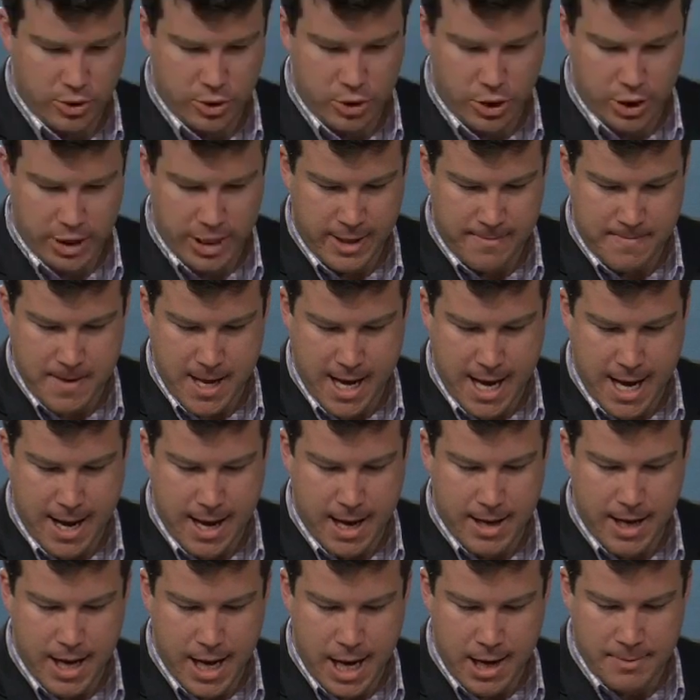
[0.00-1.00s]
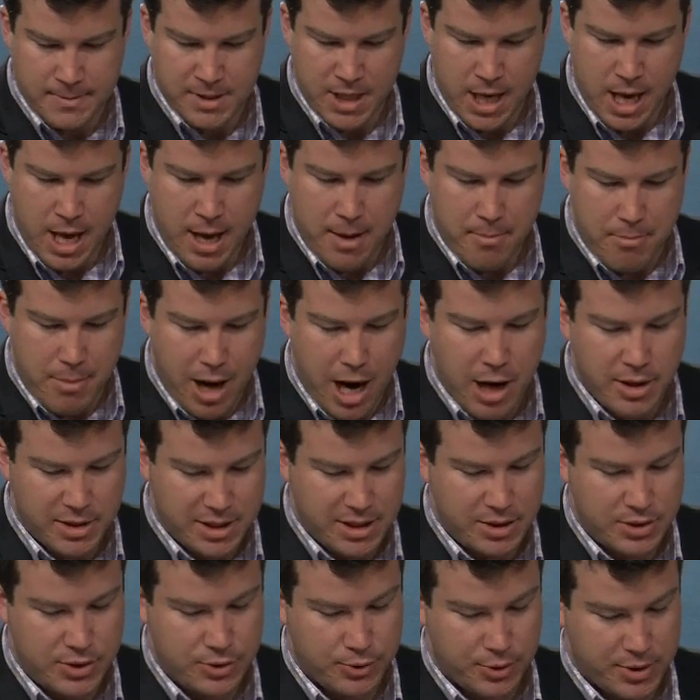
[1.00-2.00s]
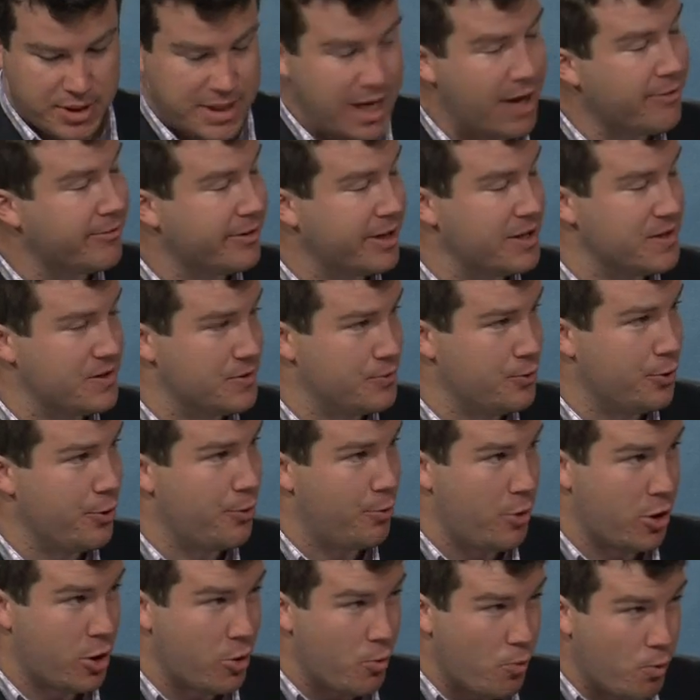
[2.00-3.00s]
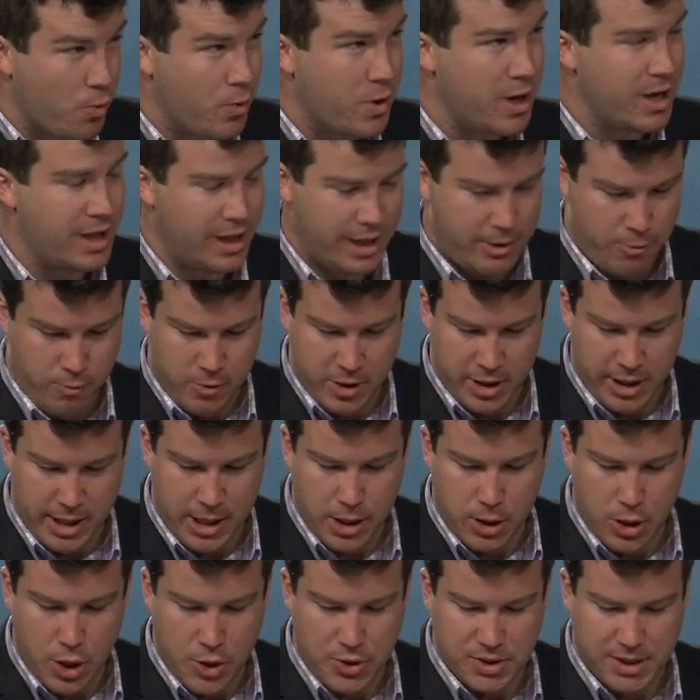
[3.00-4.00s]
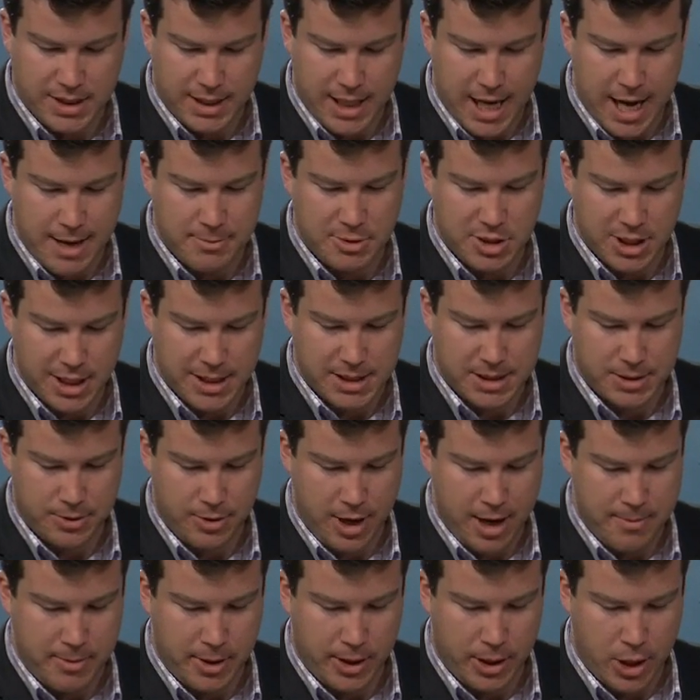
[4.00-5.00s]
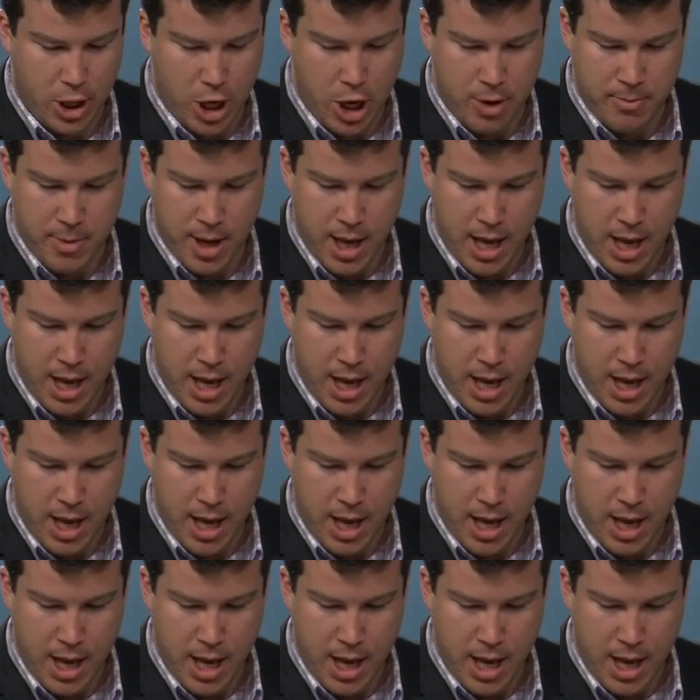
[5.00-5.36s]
Collie, Harbs, Mara did do it tough against North Wagga. Really, really close game, just scraping home.